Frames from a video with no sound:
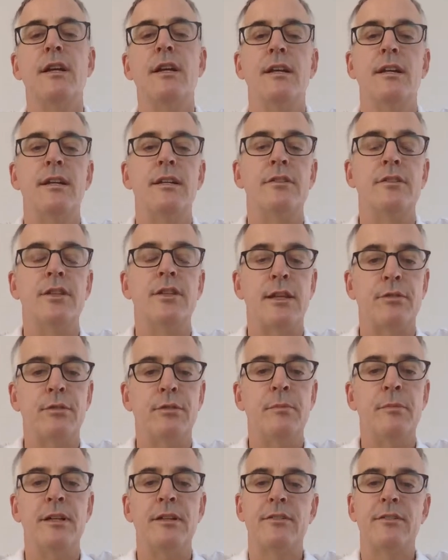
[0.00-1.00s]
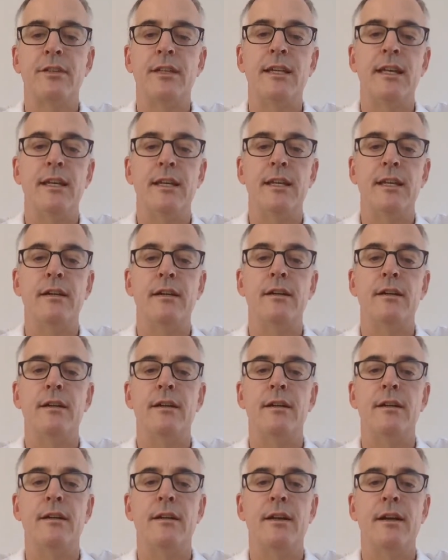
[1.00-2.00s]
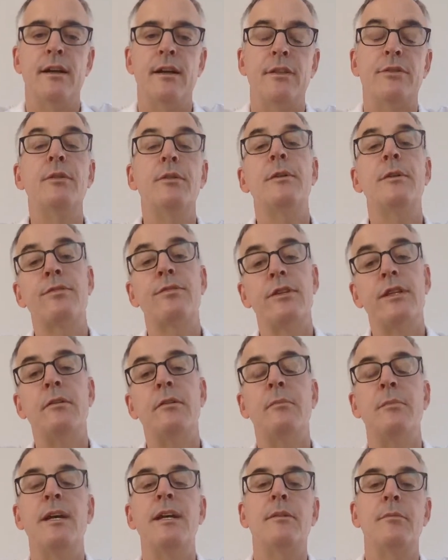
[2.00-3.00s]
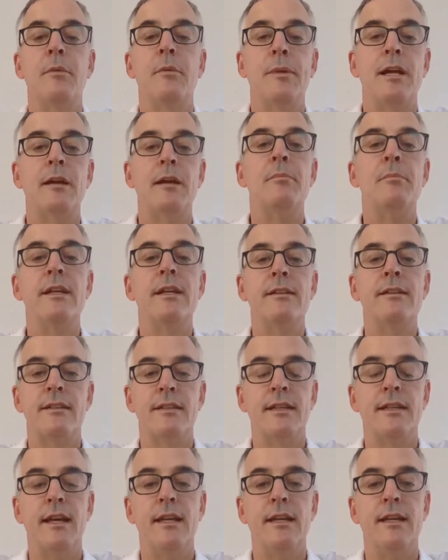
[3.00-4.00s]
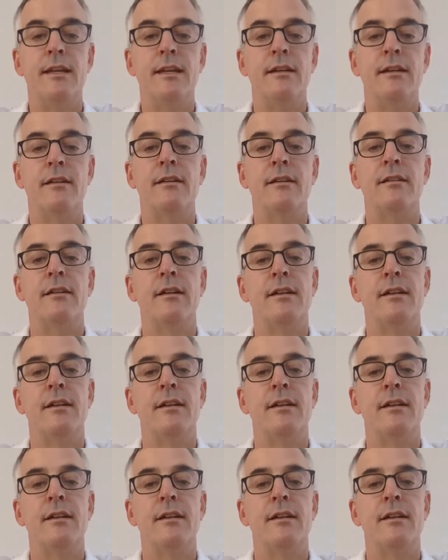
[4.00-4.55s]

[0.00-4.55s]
It'll take 3 months to get here. 3 months for them to make them, about a month to get here.